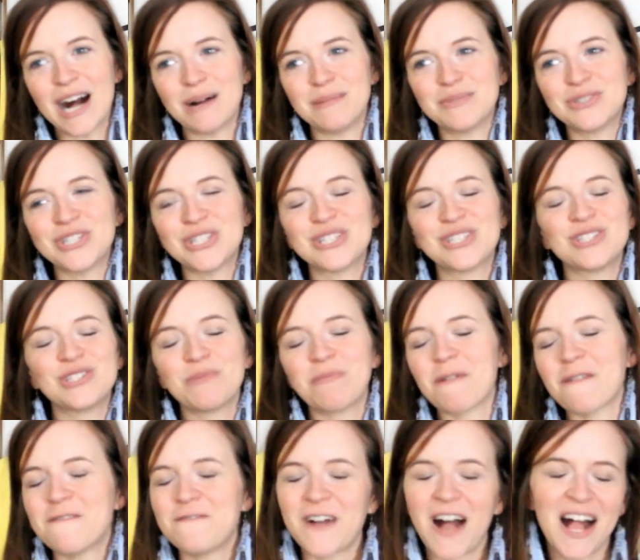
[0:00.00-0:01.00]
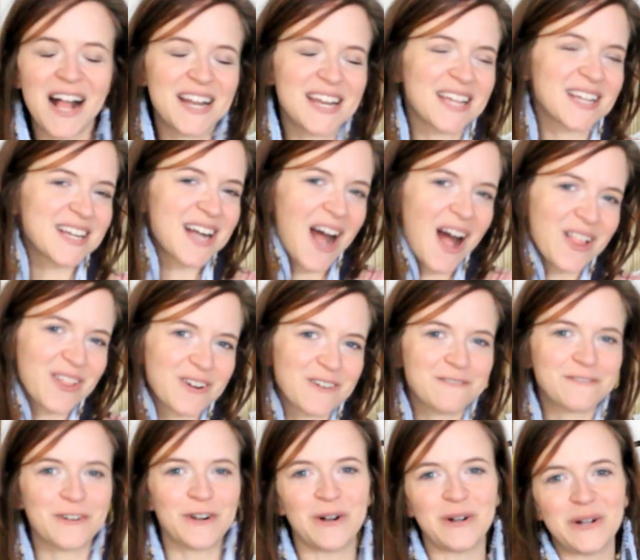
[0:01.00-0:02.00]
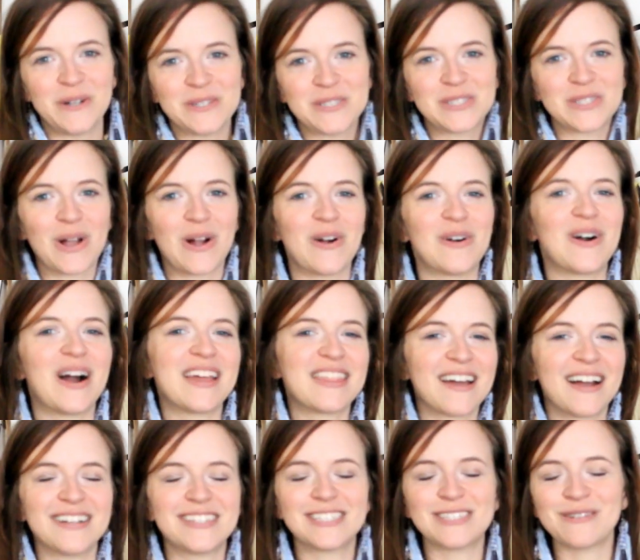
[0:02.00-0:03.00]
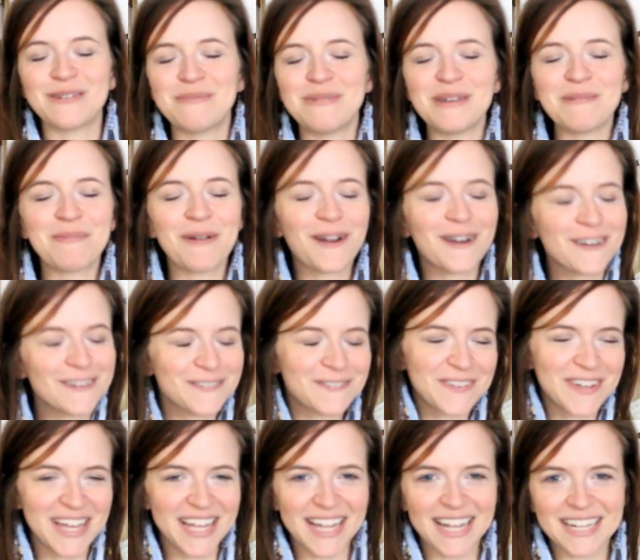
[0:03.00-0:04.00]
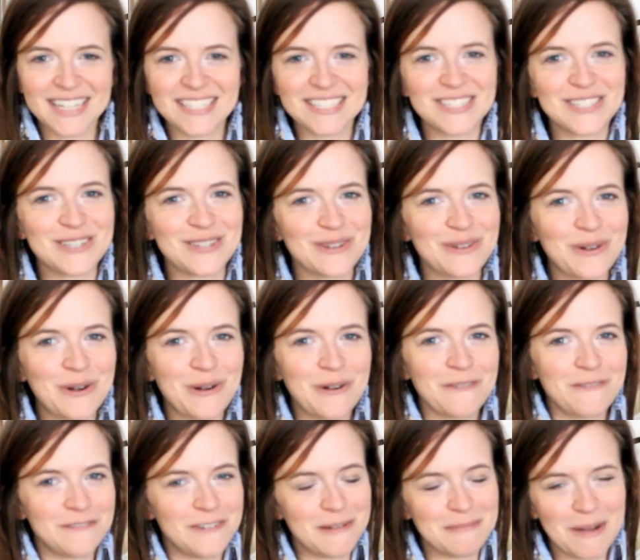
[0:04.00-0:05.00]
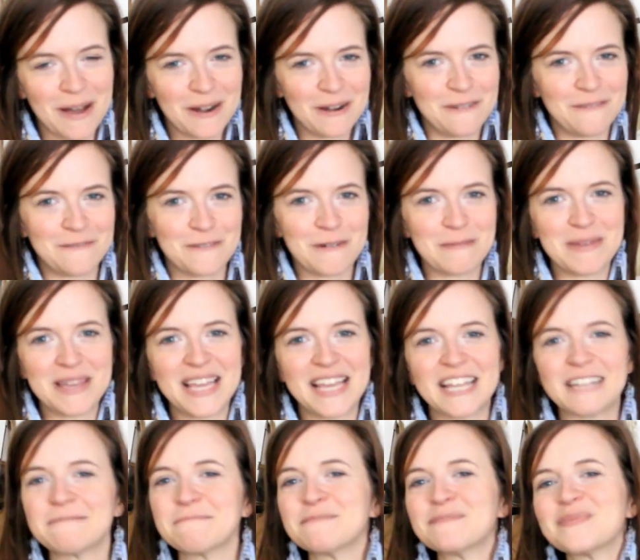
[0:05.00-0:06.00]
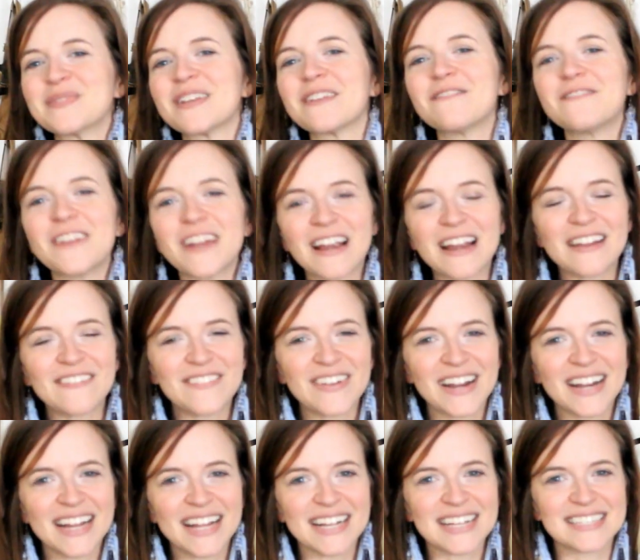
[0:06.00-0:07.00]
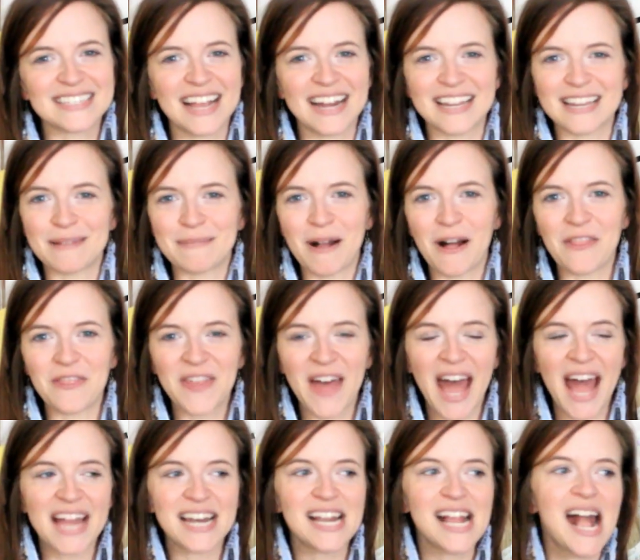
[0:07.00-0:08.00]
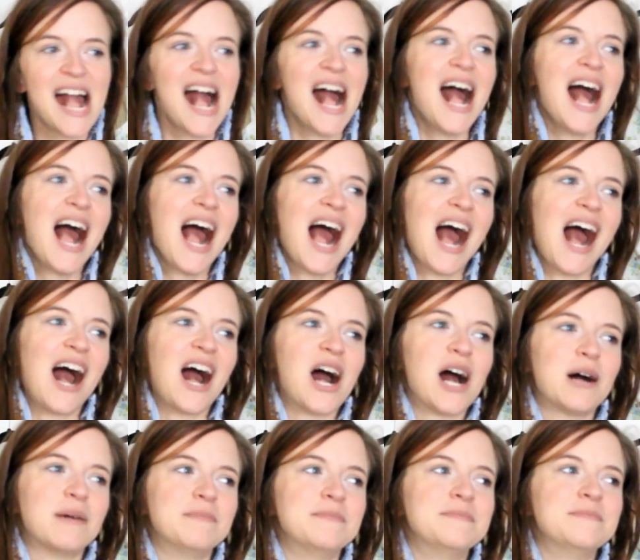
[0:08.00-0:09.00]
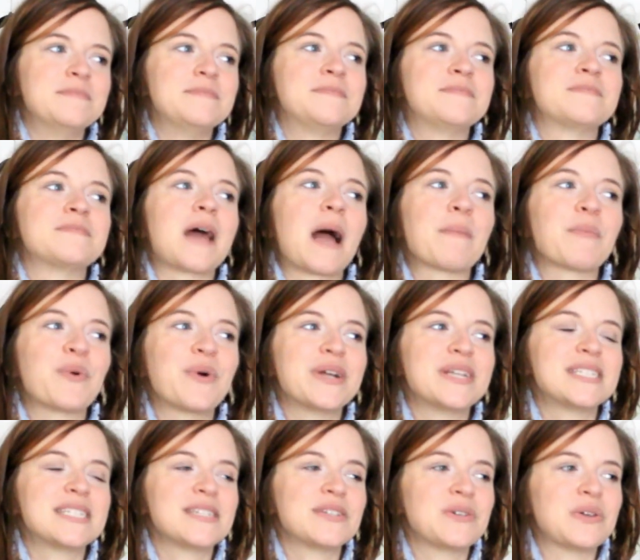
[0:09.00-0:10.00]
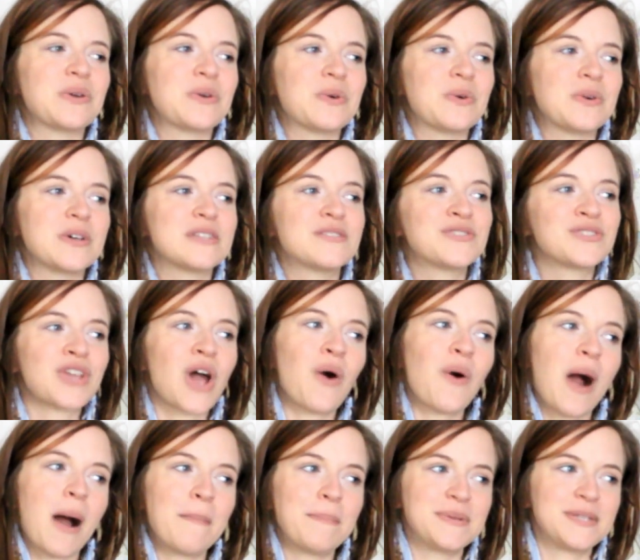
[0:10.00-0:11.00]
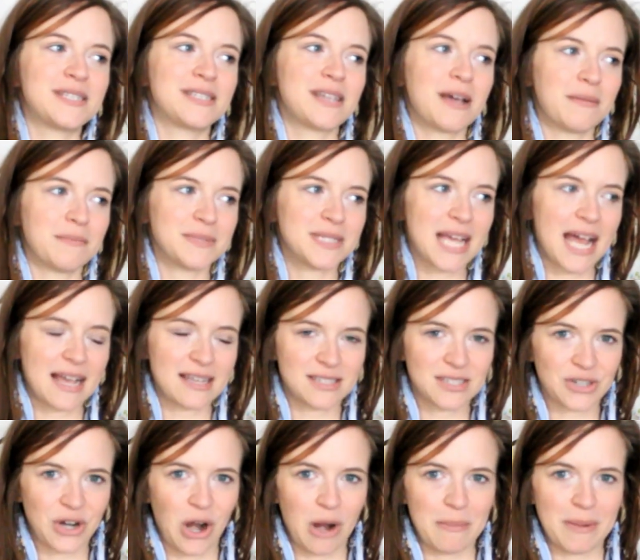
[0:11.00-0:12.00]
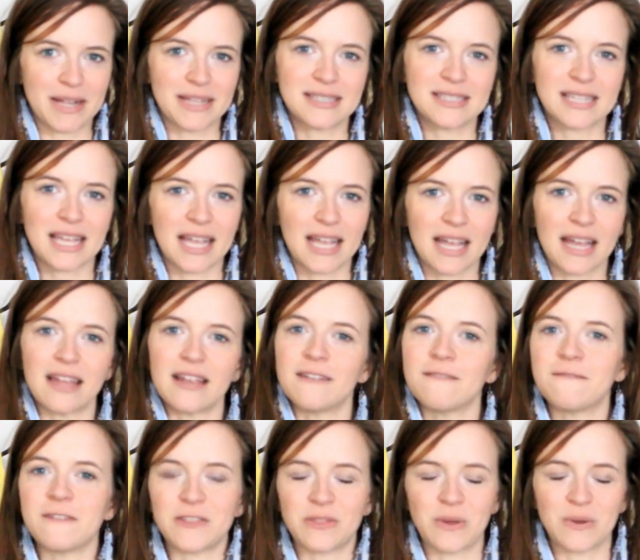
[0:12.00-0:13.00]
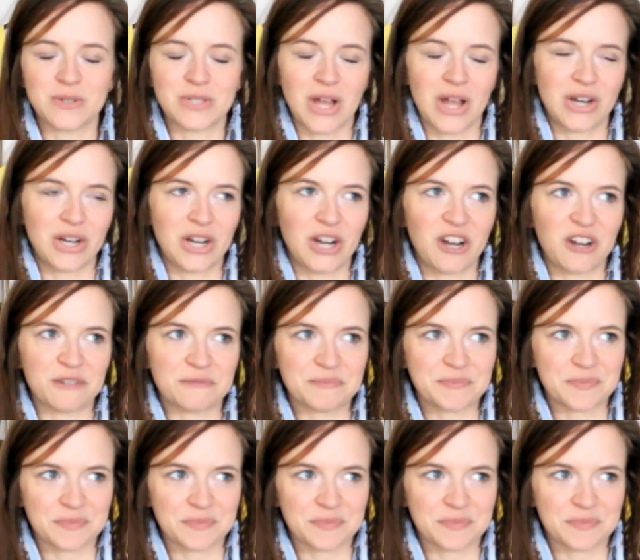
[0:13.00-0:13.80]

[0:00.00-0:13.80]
She's super fun and colorful, so I thought she would be perfect to fit model for me. Very, very excited about that. I'm going to sew up some test garments and fit those on her,